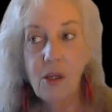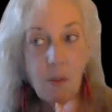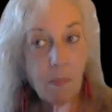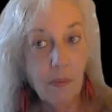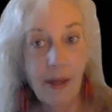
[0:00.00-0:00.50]

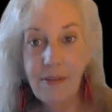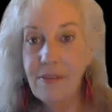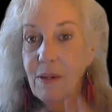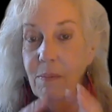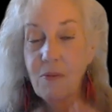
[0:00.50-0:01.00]
You
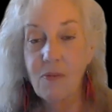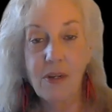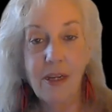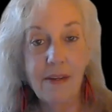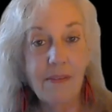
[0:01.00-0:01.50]
bless them, you
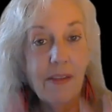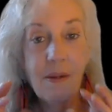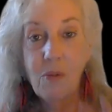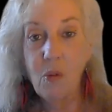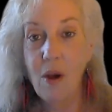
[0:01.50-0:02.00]
forgive
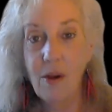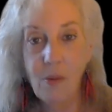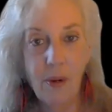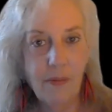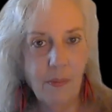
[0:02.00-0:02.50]
them, you
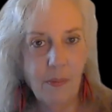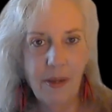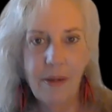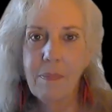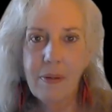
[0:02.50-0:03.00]
walk away from
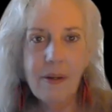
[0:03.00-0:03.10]
them.